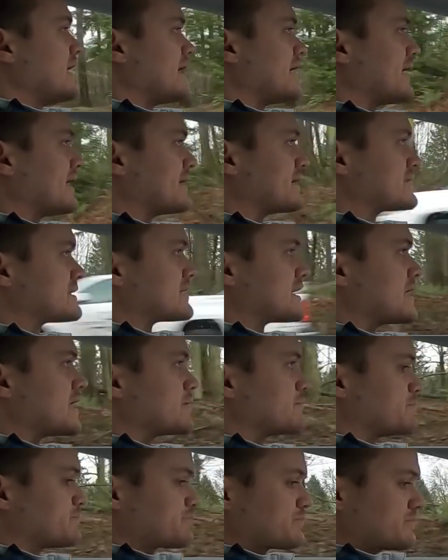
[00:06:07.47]
And
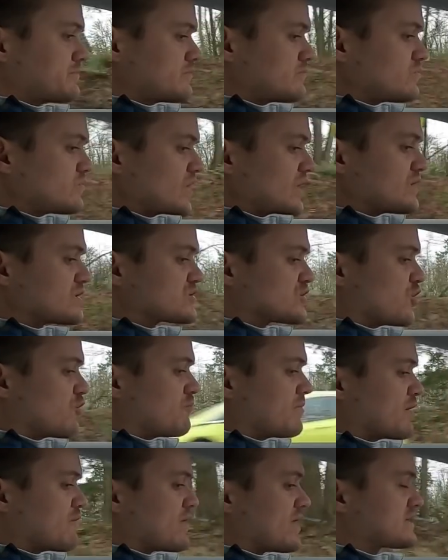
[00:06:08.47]
so
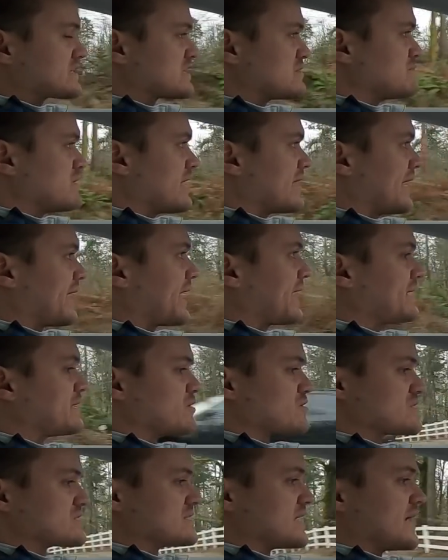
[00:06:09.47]
me resting my hand
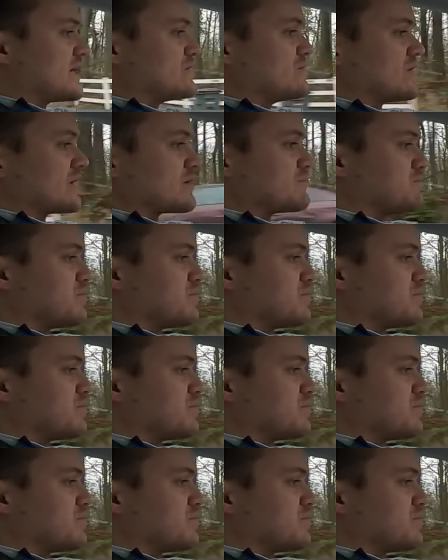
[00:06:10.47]
here is not doing it.